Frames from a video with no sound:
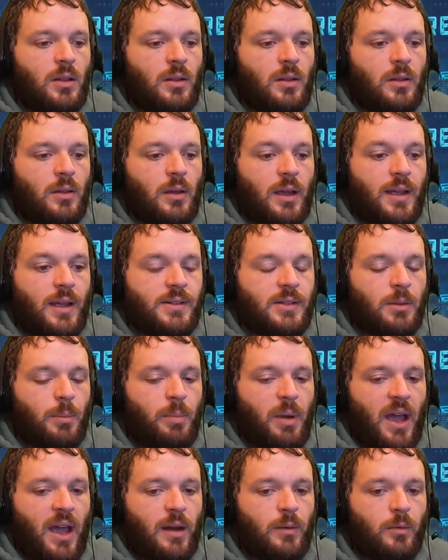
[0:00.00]
I guess the
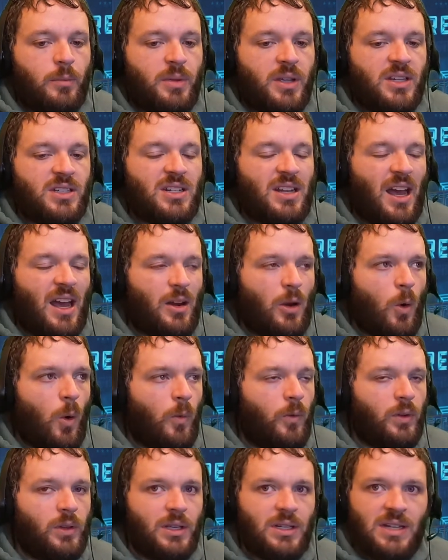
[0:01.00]
bad would be he's not
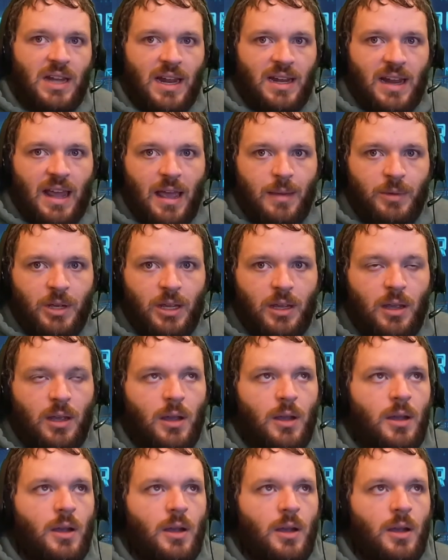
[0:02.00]
overly dynamic